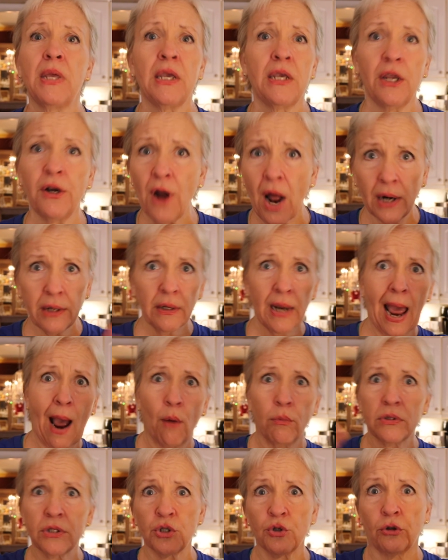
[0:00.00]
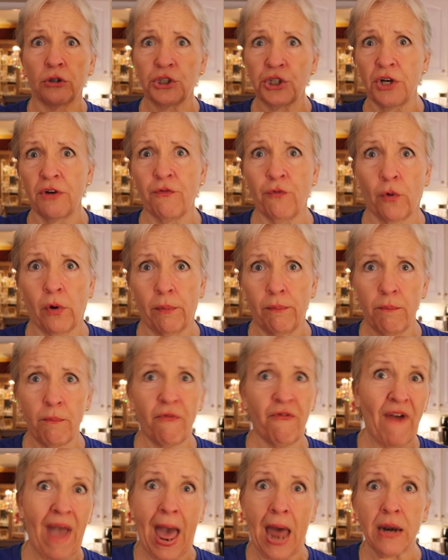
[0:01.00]
You're not out searching for
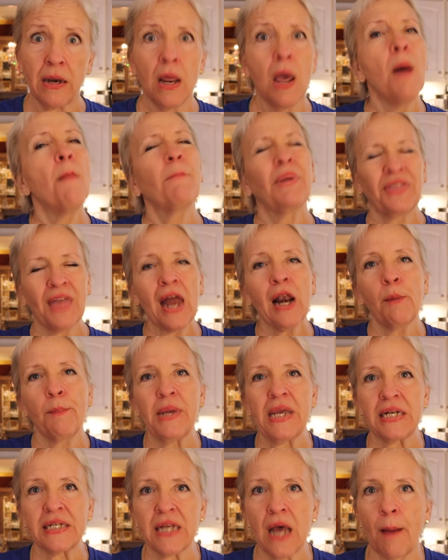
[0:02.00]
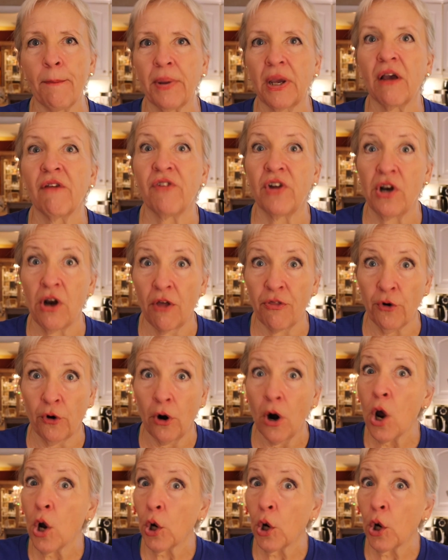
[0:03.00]
fat, but that'll be a topic of another